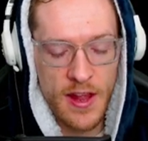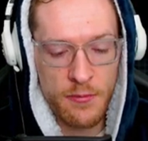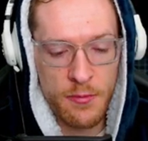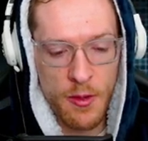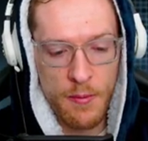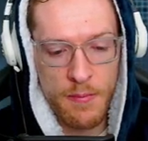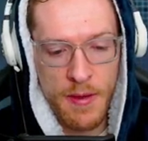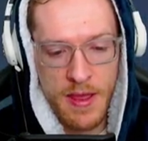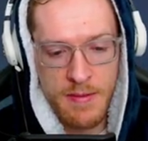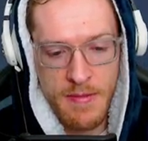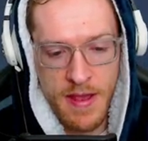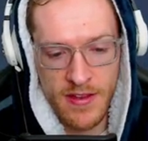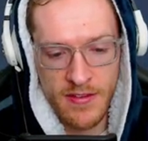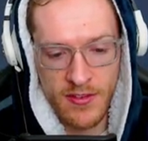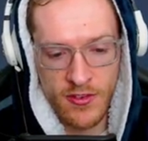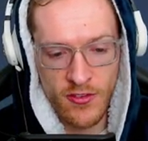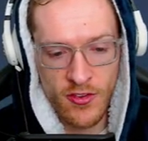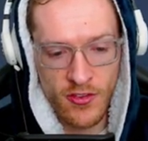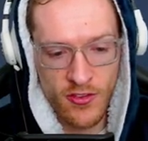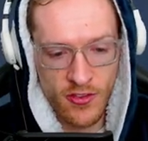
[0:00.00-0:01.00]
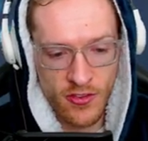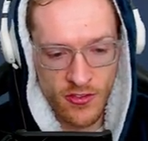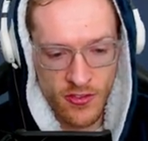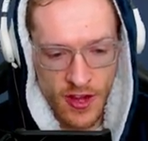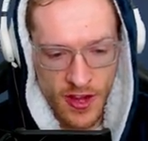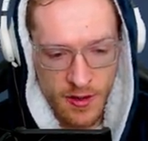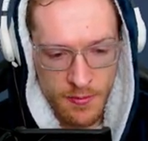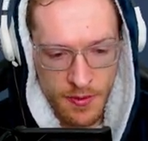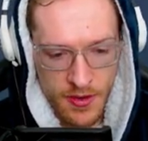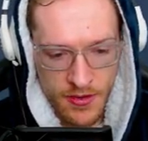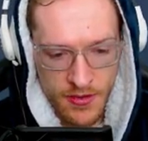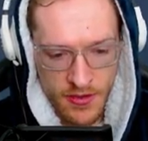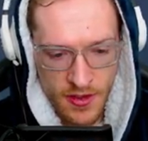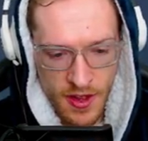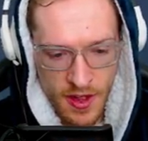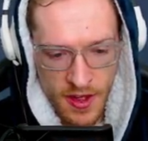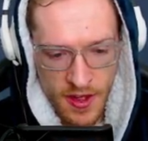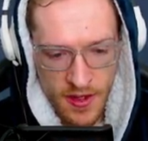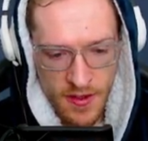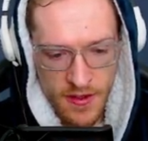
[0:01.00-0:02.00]
put Baymax in just to stun him at the
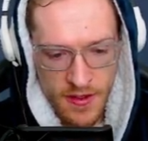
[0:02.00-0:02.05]
start.